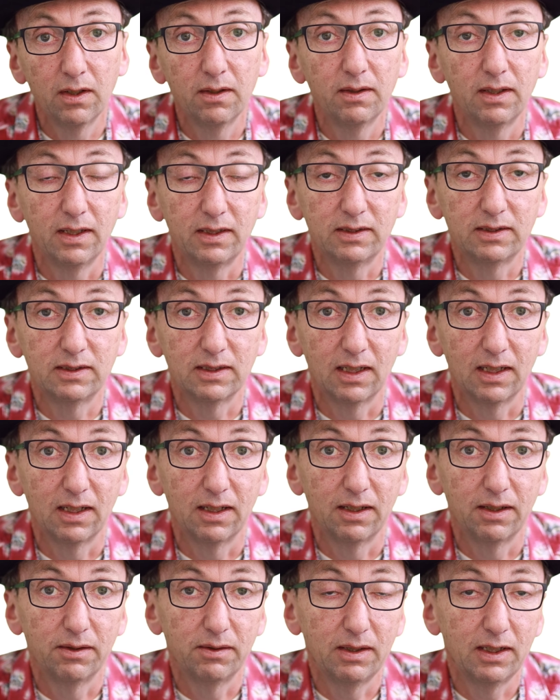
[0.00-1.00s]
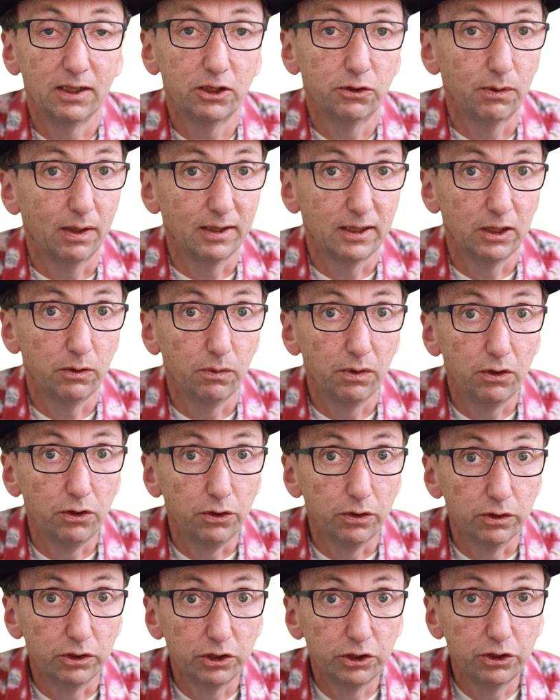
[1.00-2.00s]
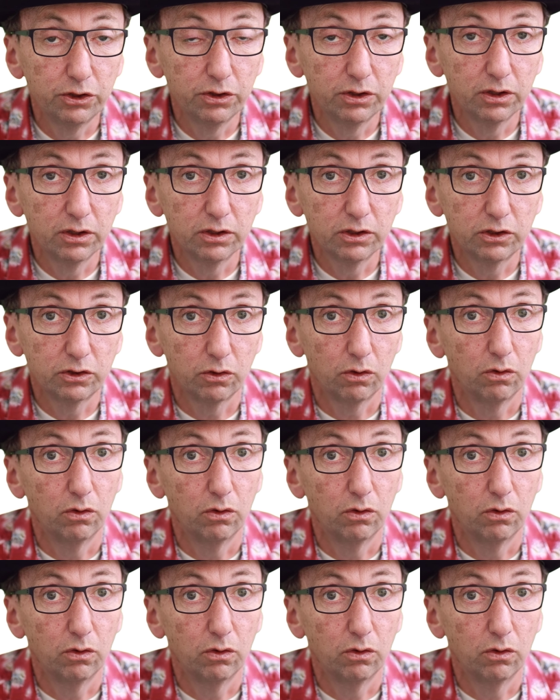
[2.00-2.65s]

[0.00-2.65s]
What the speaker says: that's interacting with new students